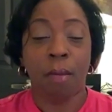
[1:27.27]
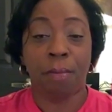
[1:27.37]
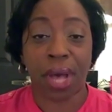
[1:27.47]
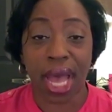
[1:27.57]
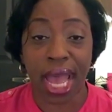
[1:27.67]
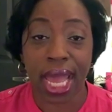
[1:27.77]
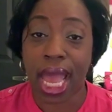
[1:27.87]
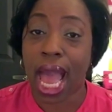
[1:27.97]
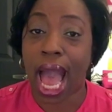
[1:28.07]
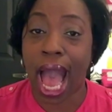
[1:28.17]
But
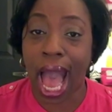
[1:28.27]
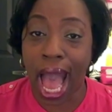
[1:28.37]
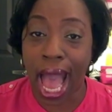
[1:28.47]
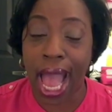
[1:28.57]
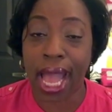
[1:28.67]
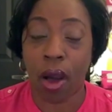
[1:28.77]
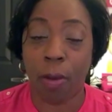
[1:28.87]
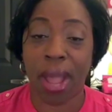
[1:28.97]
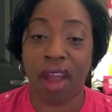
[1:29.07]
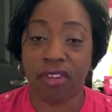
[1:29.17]
I
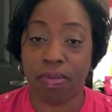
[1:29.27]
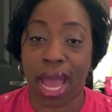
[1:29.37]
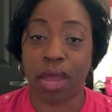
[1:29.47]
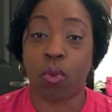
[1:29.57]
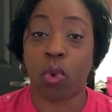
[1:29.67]
hope everybody